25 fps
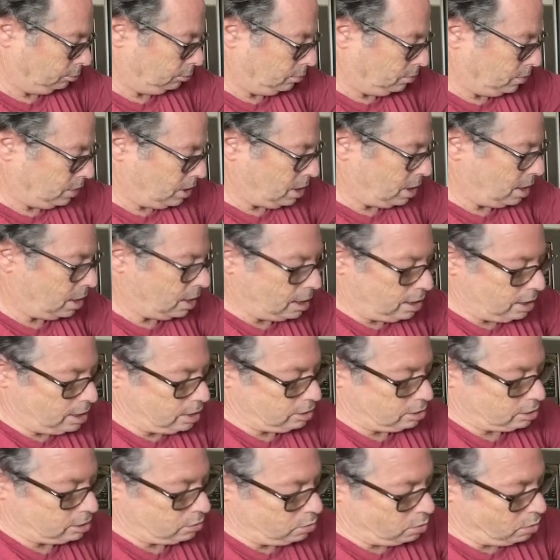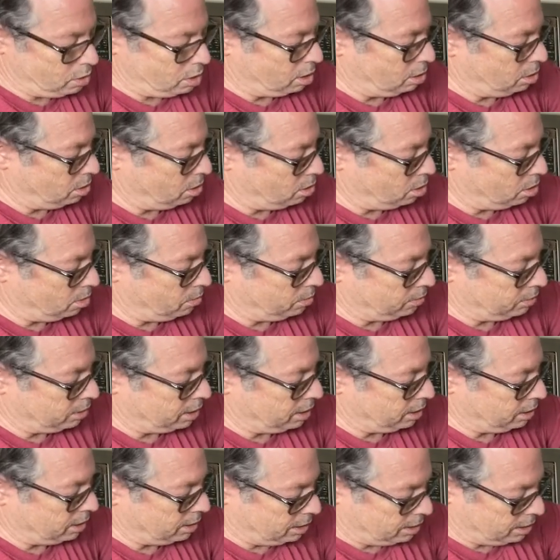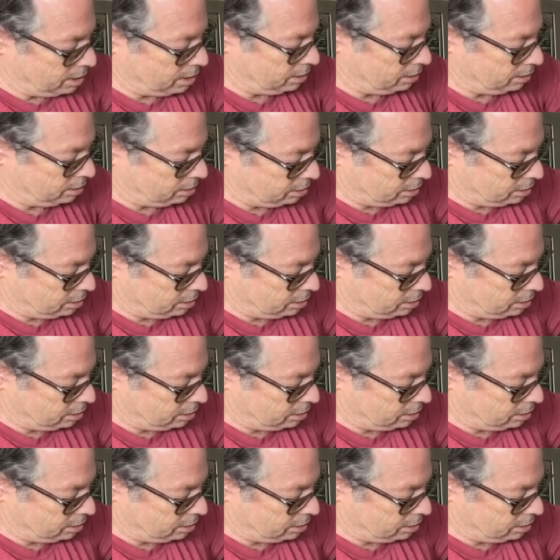Get it as well incorporated as